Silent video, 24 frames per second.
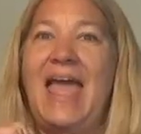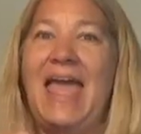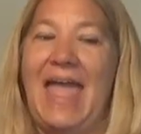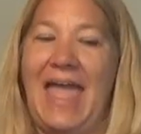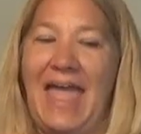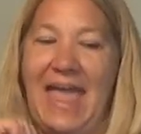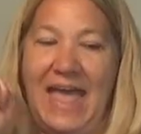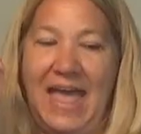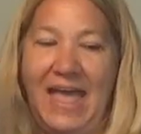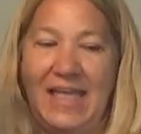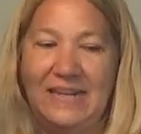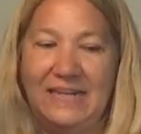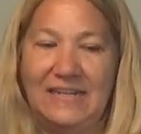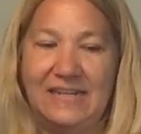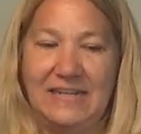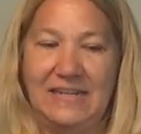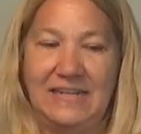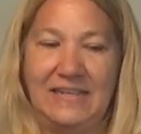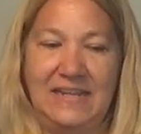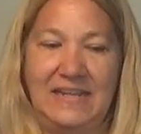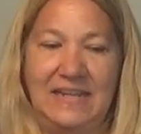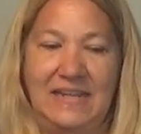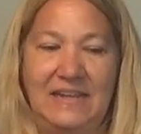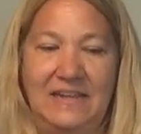and
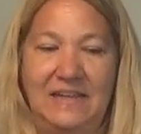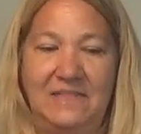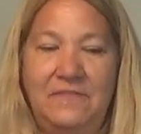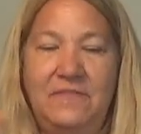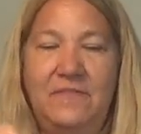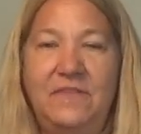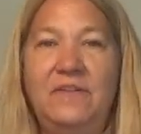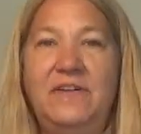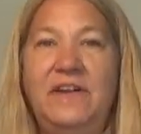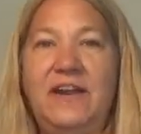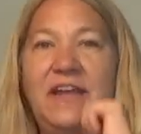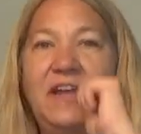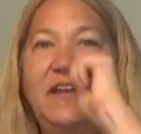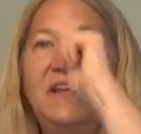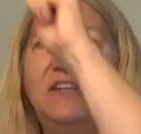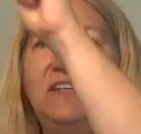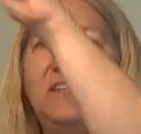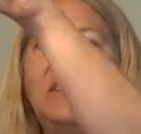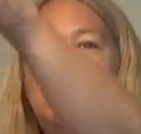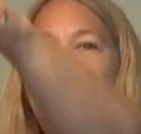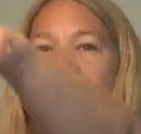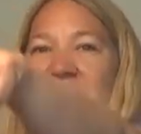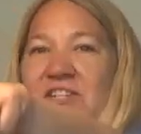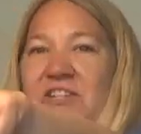deliver it
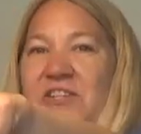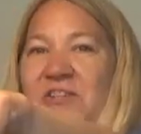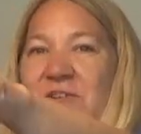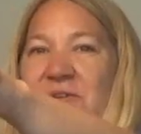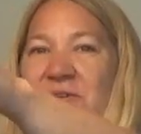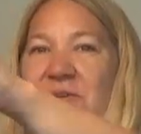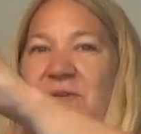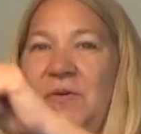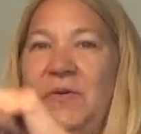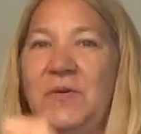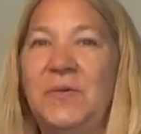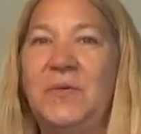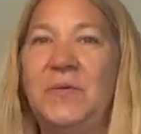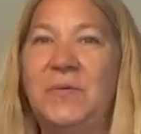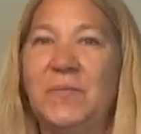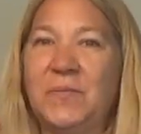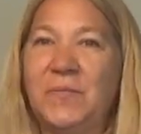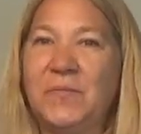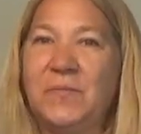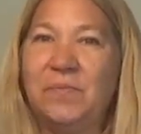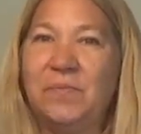too.